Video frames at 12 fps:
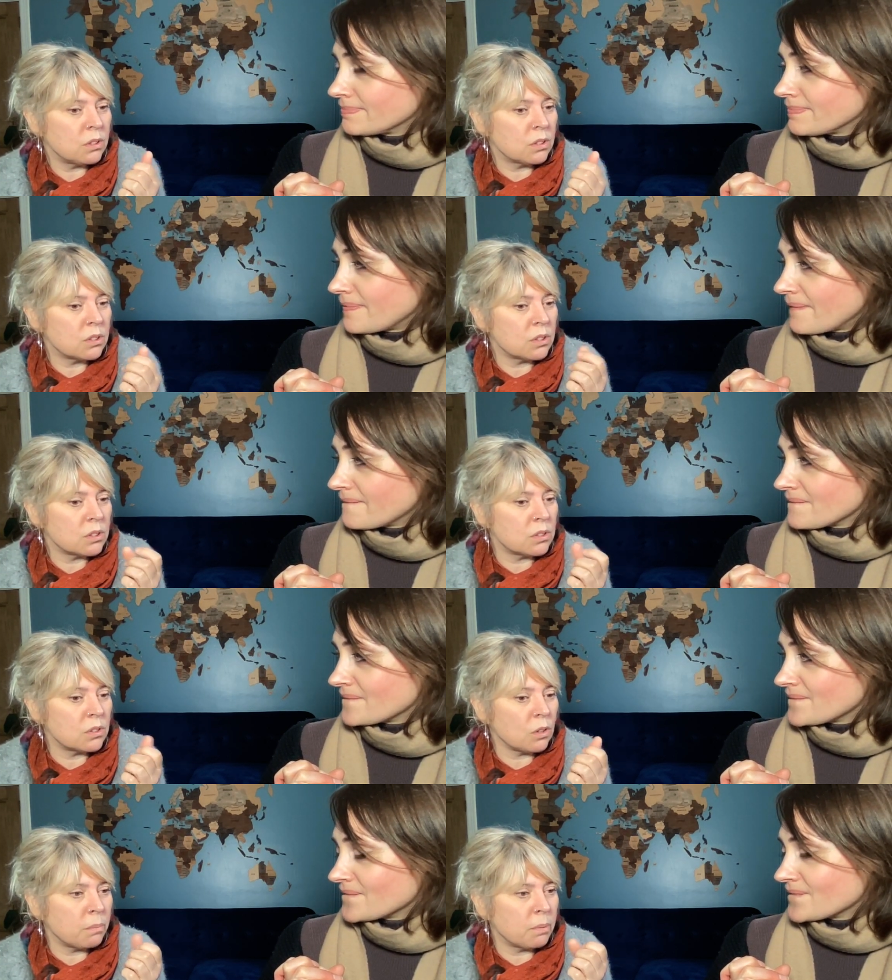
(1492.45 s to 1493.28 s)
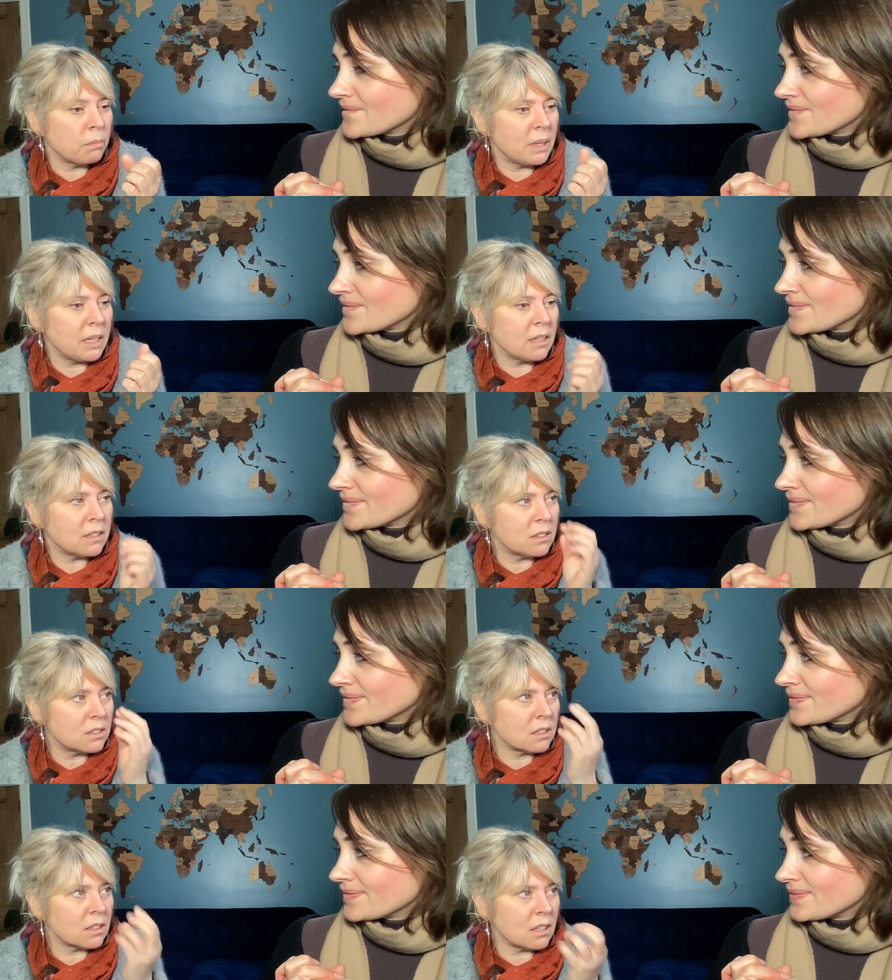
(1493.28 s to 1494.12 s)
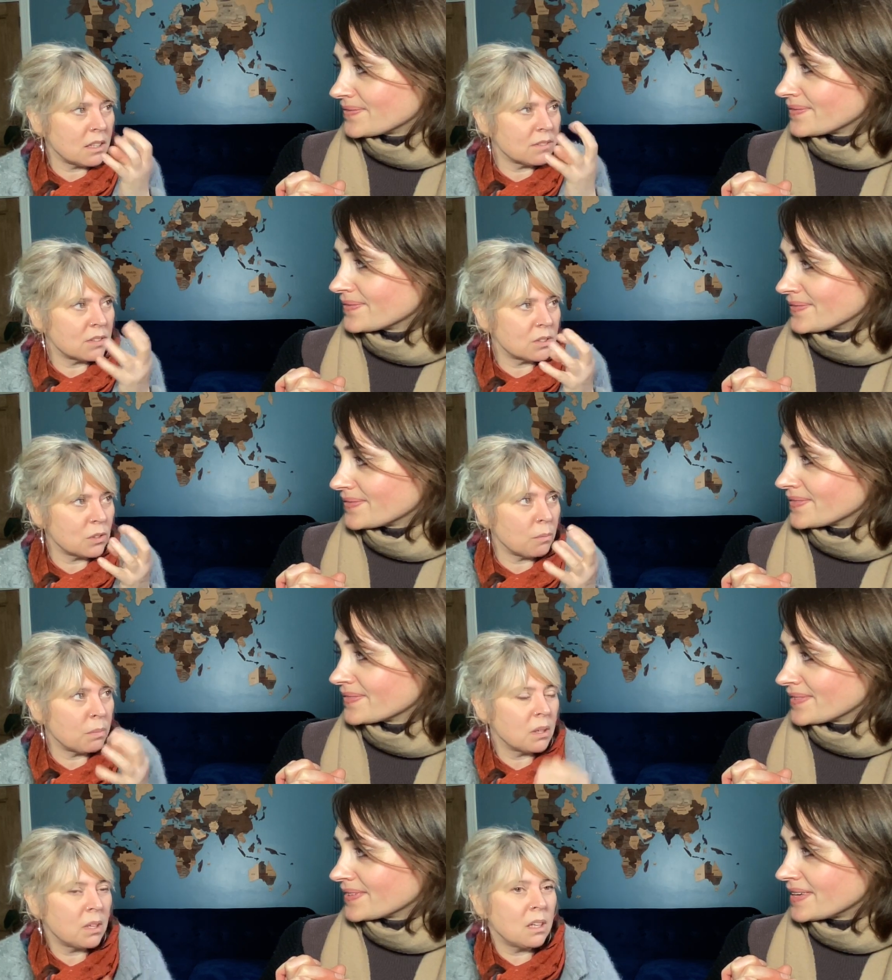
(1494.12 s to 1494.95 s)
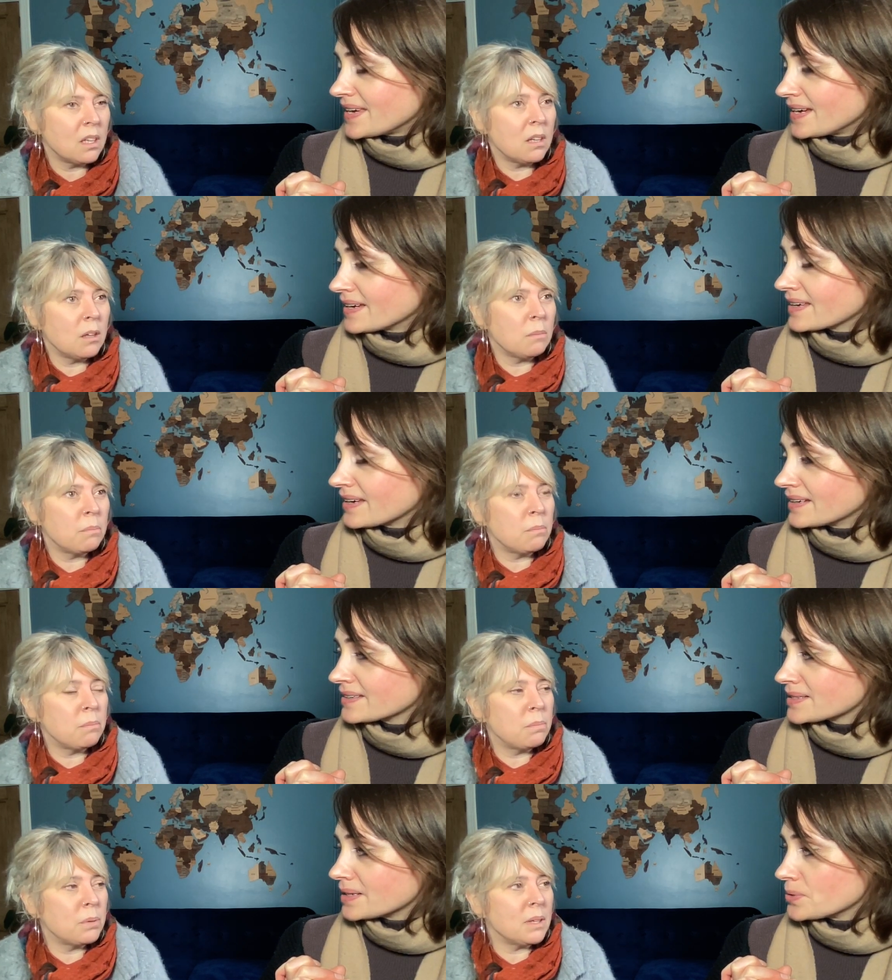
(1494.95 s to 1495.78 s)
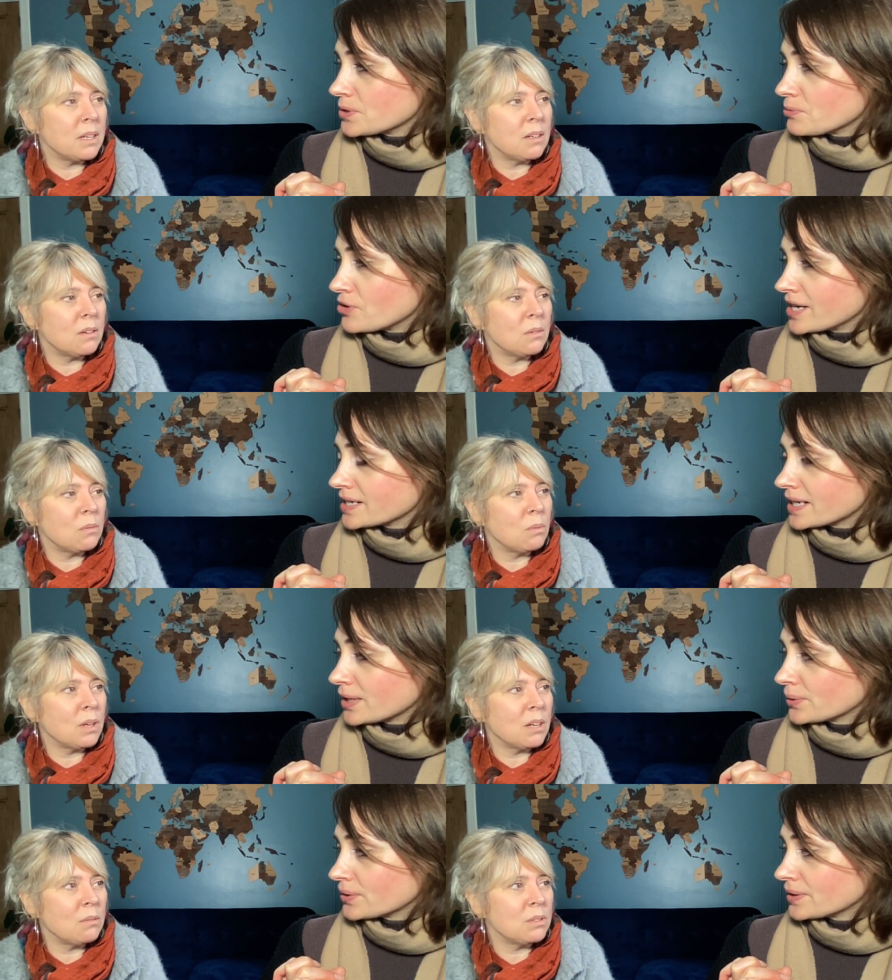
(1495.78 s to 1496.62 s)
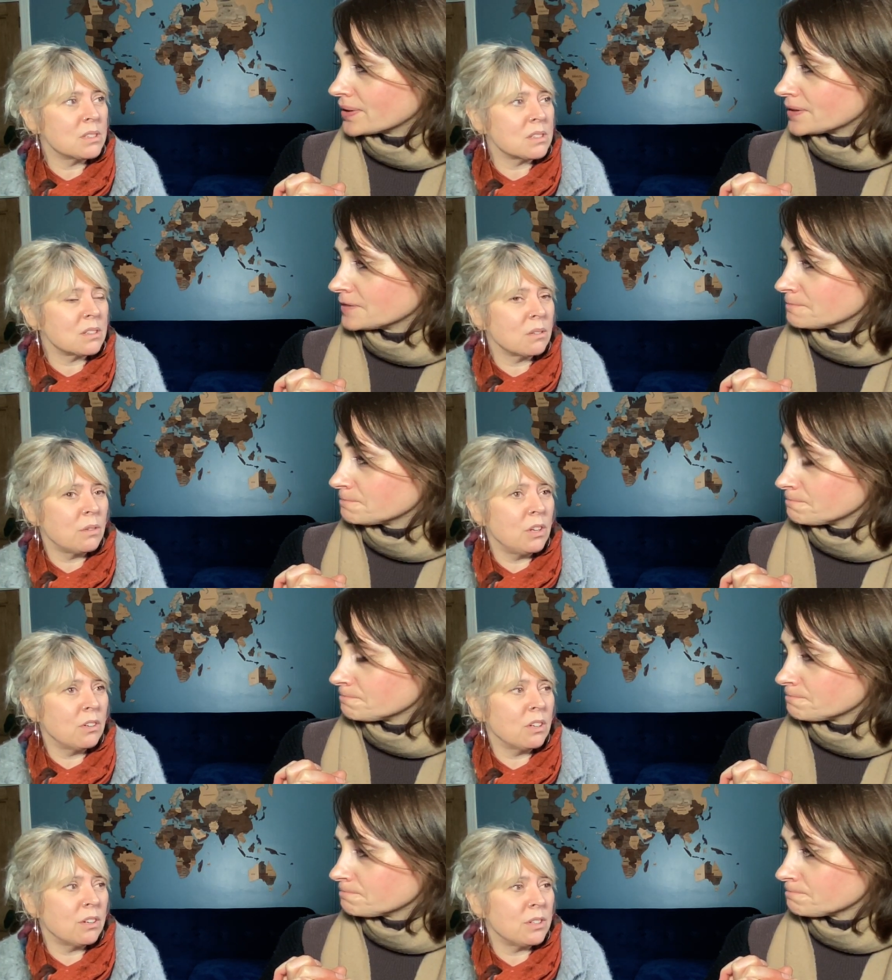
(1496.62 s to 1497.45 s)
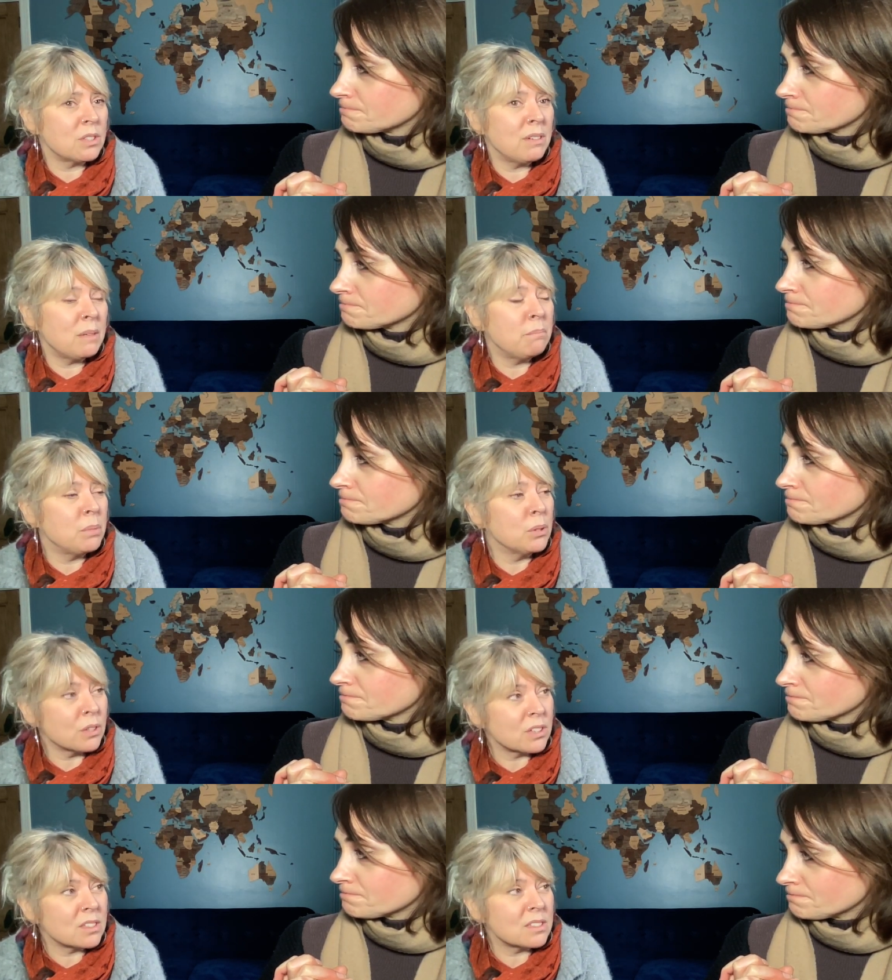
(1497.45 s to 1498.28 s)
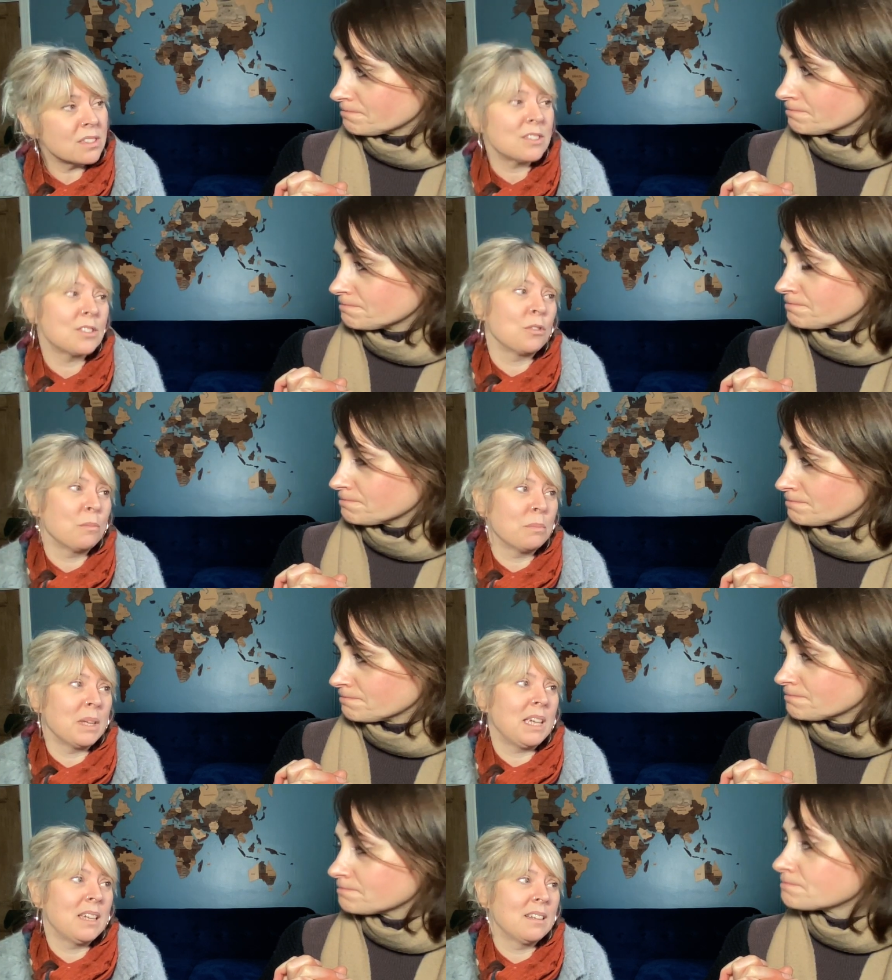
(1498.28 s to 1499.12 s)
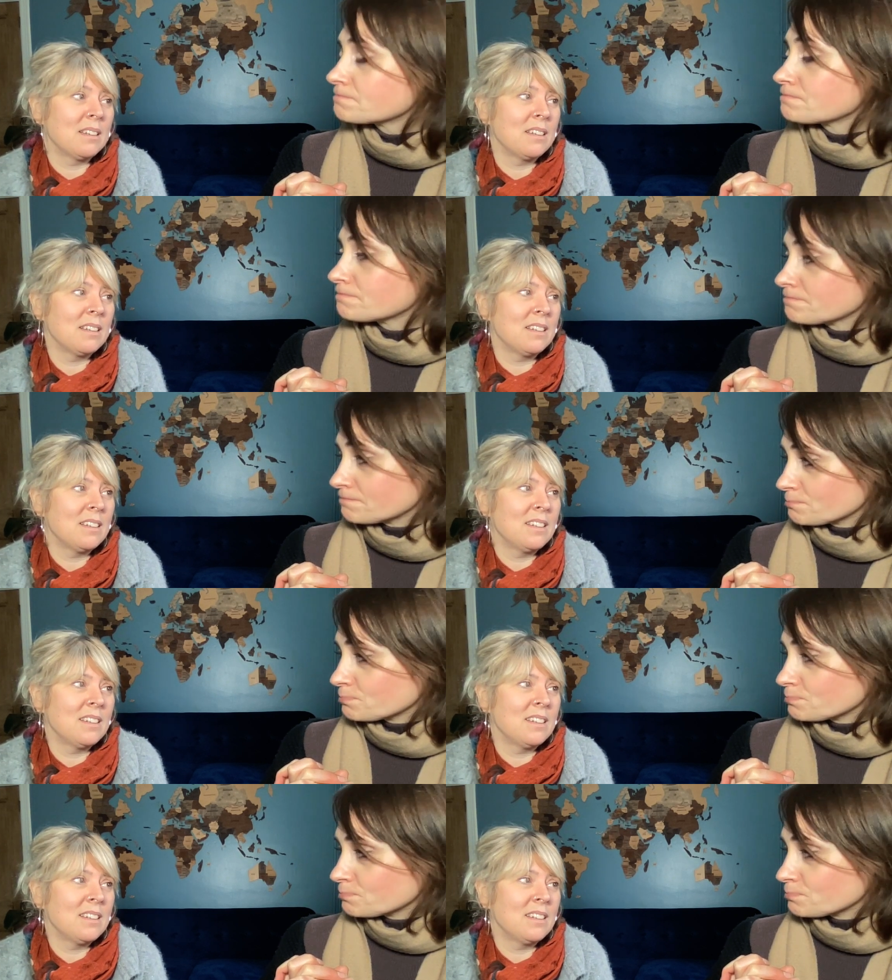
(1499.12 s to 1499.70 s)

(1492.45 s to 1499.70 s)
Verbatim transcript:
Speaker 1: just to stop me, just to kind of stop. Yeah, yeah. Slow but your brain down. When I was young, I used to read books to stop mm. me, mm.